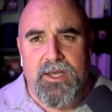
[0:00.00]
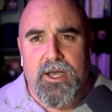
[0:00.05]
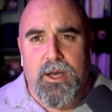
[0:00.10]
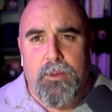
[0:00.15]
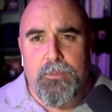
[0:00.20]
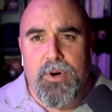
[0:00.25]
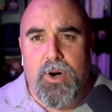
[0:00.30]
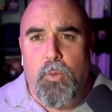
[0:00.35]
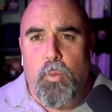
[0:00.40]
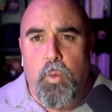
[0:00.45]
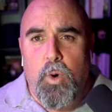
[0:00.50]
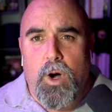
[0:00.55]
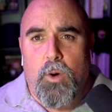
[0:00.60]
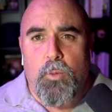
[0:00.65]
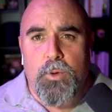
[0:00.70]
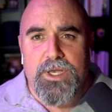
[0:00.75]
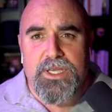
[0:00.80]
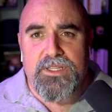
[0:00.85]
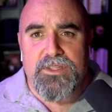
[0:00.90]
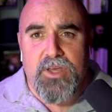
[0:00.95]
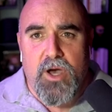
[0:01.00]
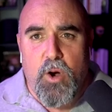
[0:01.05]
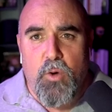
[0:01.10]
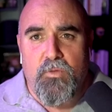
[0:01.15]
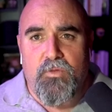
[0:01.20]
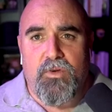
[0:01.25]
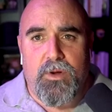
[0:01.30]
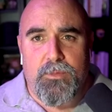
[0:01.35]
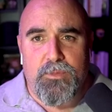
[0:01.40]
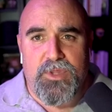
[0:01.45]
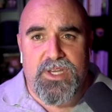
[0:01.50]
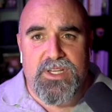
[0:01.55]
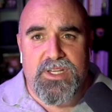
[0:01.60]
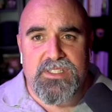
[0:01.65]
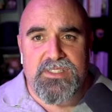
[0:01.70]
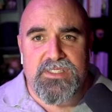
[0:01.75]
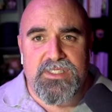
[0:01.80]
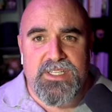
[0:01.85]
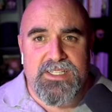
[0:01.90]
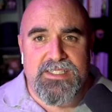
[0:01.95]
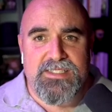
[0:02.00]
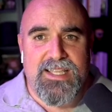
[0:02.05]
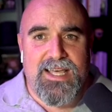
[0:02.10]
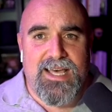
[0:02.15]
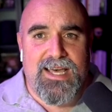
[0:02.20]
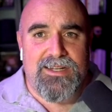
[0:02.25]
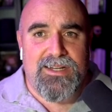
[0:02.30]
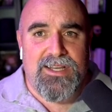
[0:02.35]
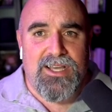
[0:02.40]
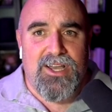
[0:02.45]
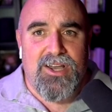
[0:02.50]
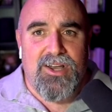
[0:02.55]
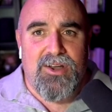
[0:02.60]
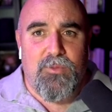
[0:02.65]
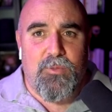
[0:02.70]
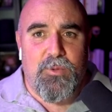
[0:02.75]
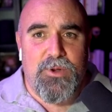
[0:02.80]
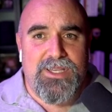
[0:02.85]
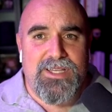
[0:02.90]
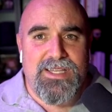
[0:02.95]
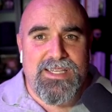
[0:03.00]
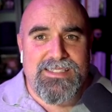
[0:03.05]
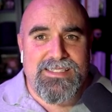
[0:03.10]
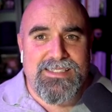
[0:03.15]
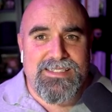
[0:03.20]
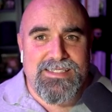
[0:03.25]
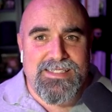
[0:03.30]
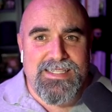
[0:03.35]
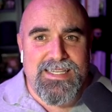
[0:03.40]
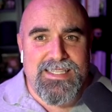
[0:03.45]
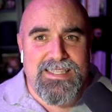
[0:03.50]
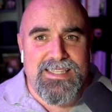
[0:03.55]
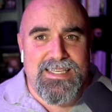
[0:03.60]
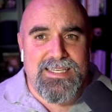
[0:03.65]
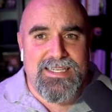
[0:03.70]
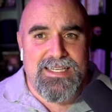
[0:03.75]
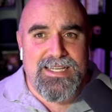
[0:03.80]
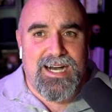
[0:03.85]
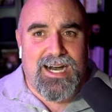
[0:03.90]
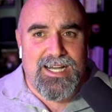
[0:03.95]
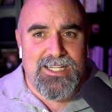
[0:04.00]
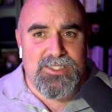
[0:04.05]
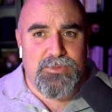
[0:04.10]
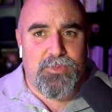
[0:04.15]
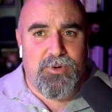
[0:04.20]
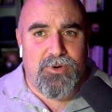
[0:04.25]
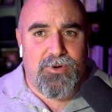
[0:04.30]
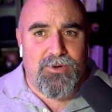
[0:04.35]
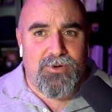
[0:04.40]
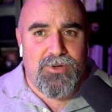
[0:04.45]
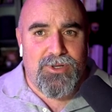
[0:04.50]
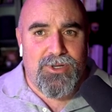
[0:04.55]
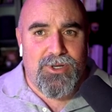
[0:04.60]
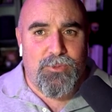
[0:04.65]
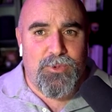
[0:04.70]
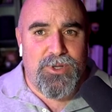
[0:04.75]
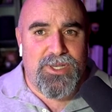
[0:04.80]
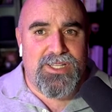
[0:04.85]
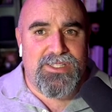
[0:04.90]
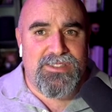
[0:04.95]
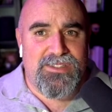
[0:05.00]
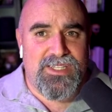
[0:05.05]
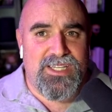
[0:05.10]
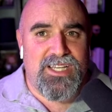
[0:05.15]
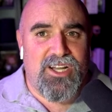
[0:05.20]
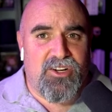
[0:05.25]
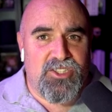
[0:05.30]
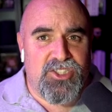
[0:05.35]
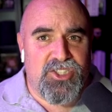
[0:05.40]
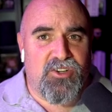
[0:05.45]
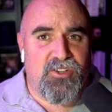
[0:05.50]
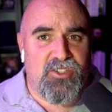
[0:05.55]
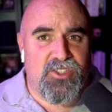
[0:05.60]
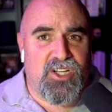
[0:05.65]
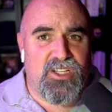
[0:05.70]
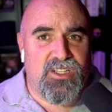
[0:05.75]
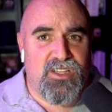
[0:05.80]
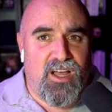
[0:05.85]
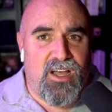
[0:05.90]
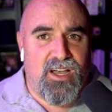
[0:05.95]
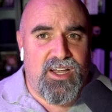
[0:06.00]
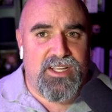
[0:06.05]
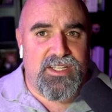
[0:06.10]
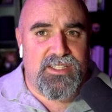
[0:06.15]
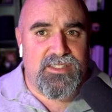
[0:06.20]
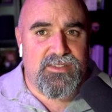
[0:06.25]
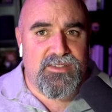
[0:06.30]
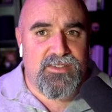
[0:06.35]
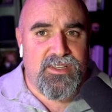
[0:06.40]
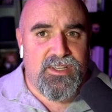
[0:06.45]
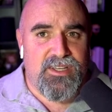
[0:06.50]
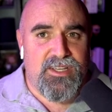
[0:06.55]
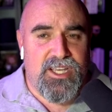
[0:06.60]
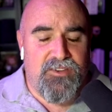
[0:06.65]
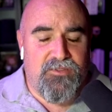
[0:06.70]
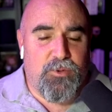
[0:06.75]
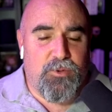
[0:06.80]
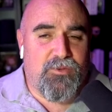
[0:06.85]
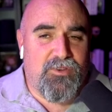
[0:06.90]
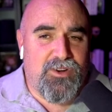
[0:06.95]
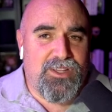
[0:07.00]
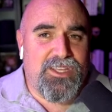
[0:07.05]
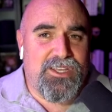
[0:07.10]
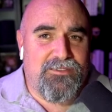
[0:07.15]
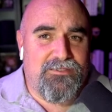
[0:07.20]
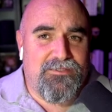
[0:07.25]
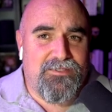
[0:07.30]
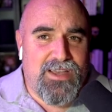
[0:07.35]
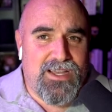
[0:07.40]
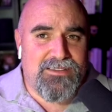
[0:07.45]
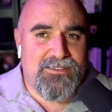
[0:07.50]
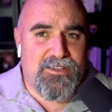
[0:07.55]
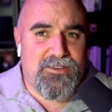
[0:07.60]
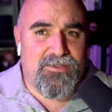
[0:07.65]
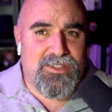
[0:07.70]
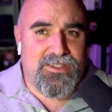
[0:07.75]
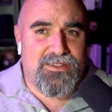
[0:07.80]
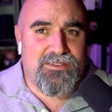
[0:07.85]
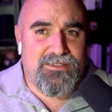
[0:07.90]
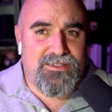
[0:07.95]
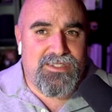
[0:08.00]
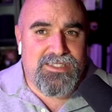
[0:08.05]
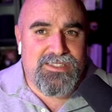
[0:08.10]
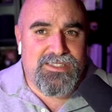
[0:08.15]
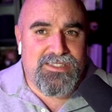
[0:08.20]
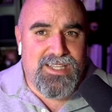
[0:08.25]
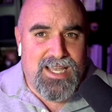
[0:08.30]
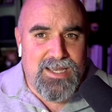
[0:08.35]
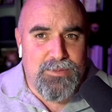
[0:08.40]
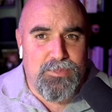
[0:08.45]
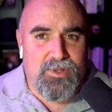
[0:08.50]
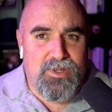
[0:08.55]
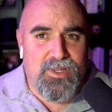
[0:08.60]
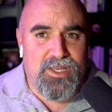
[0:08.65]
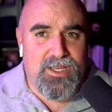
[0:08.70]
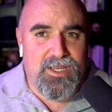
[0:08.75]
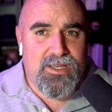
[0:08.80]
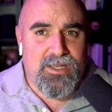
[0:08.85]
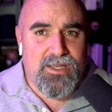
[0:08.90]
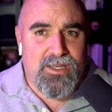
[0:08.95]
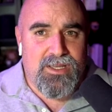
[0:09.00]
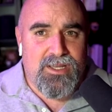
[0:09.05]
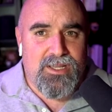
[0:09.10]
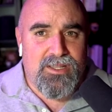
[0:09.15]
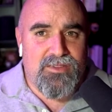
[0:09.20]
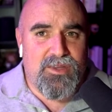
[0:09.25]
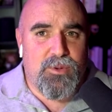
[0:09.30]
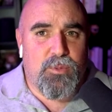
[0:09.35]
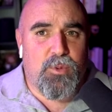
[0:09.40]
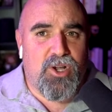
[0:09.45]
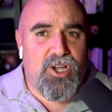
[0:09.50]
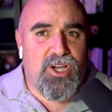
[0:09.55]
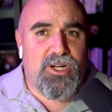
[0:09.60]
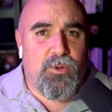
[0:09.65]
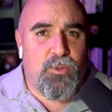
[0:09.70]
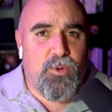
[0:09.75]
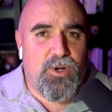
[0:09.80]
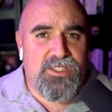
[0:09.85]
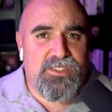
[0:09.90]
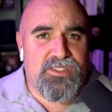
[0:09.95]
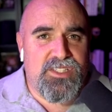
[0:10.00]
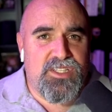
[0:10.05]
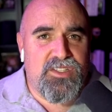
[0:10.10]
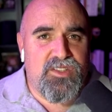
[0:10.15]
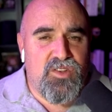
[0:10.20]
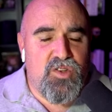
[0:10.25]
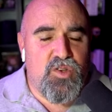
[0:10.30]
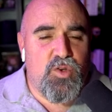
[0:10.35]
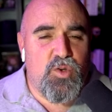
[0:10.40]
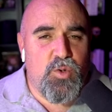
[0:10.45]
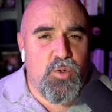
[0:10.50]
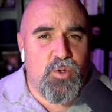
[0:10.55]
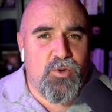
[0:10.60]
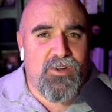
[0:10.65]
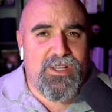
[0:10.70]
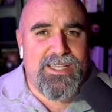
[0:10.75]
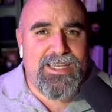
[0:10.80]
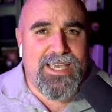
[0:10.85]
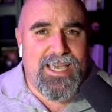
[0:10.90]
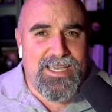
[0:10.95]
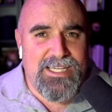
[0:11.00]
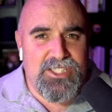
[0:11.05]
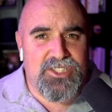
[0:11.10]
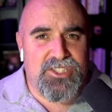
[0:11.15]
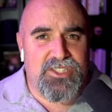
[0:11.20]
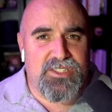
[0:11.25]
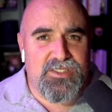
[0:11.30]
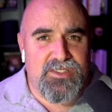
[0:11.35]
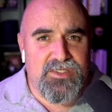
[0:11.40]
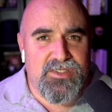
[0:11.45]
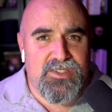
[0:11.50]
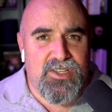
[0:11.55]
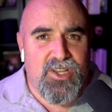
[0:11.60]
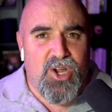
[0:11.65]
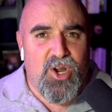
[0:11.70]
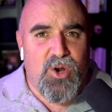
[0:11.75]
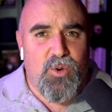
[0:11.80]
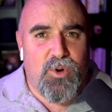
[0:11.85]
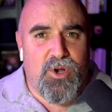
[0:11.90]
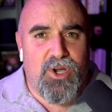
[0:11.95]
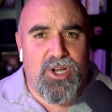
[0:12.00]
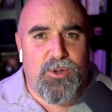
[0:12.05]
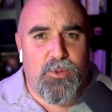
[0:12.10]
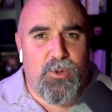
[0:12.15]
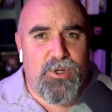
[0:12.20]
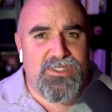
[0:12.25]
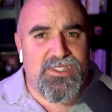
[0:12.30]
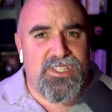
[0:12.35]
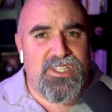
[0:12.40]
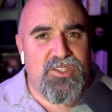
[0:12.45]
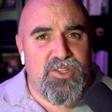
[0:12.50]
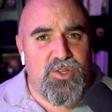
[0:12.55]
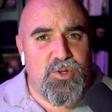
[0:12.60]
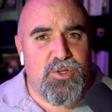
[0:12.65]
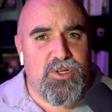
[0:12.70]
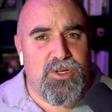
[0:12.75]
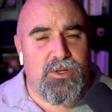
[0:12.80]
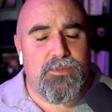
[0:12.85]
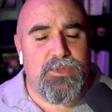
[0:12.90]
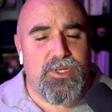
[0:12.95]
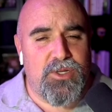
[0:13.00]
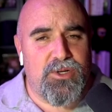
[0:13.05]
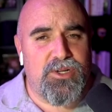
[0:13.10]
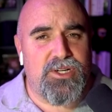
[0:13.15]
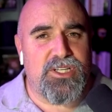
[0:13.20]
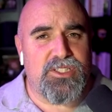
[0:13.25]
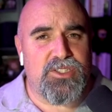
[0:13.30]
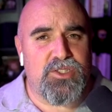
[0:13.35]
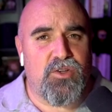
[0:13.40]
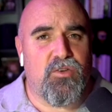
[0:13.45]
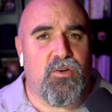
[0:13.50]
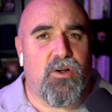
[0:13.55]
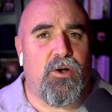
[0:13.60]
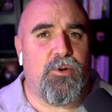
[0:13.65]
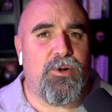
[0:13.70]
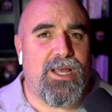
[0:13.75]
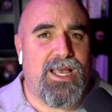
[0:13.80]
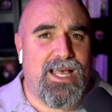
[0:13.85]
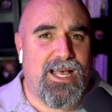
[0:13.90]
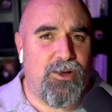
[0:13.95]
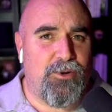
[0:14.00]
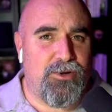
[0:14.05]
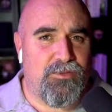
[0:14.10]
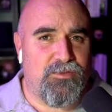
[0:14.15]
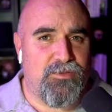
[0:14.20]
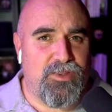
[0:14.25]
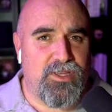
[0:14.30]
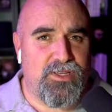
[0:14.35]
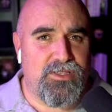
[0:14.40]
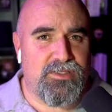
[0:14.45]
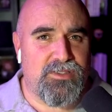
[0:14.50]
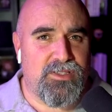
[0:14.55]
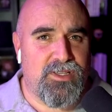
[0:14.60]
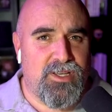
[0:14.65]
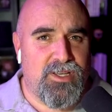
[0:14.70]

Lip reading: But what we know from this is that we can see the gospel, we can see our church onlines. If we're really effective in discipling, then we're going to want to see new creations. We're going to want to see new communities grown out of this.